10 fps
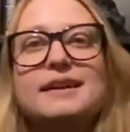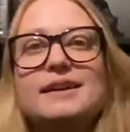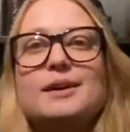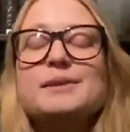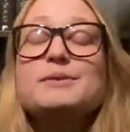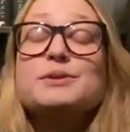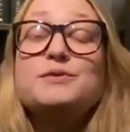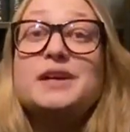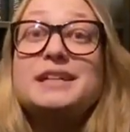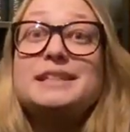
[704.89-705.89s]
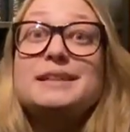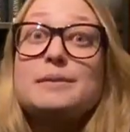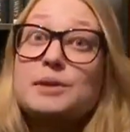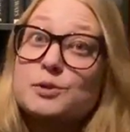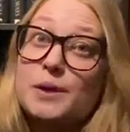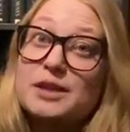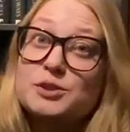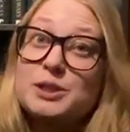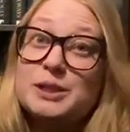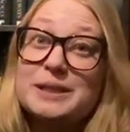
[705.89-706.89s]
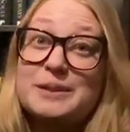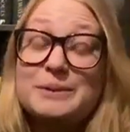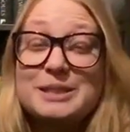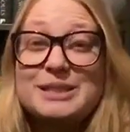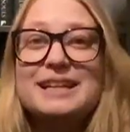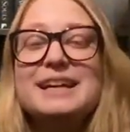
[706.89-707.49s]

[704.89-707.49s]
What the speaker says: And it was fun. The beers were actually good, which,